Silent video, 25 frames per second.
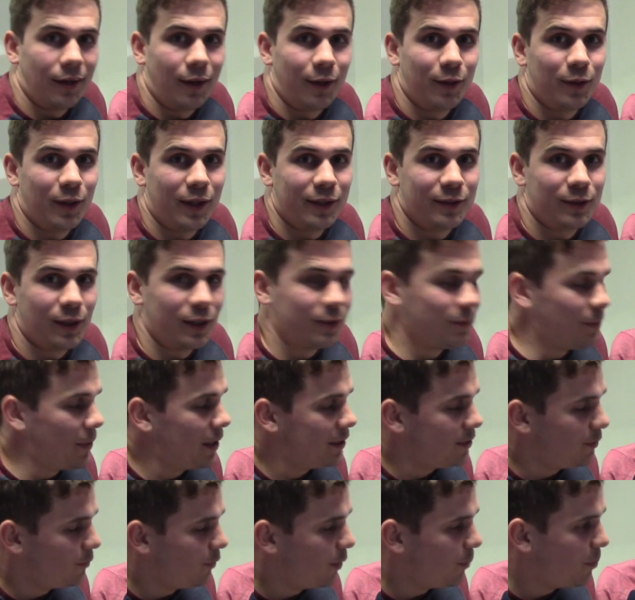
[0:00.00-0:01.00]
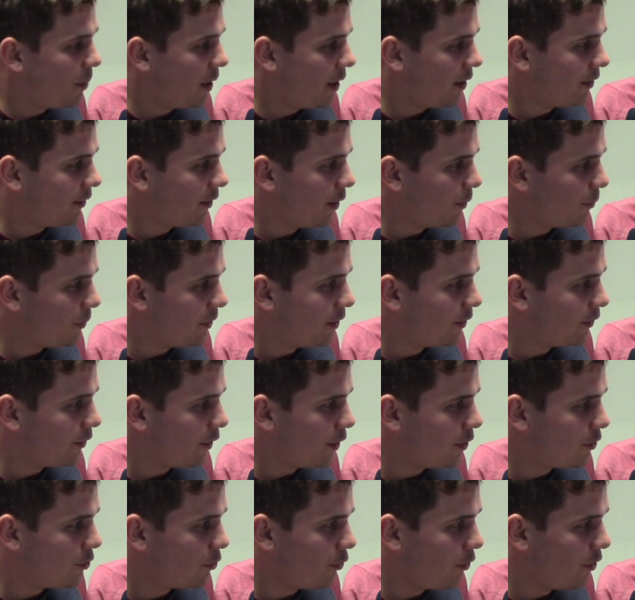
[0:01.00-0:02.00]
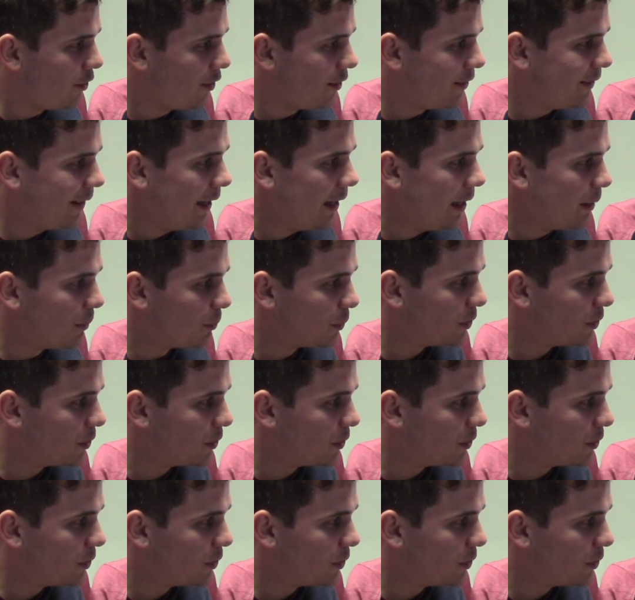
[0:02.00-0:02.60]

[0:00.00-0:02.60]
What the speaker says: know, it's massively picked up since I joined the team.